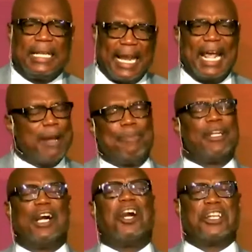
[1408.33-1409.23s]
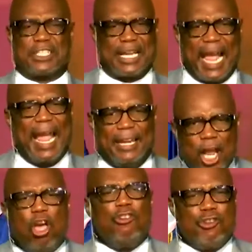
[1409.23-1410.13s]
Can I help you to
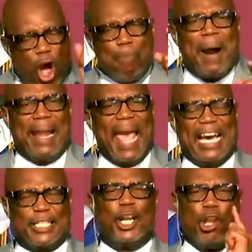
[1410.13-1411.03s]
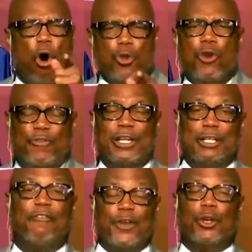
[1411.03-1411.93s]
understand? Nobody has to know you for,
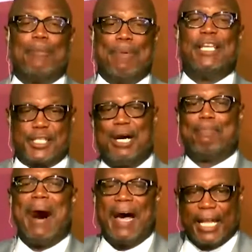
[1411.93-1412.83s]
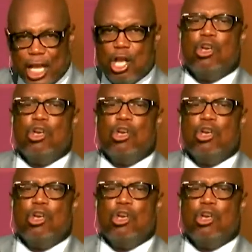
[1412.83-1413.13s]
for you to be somebody.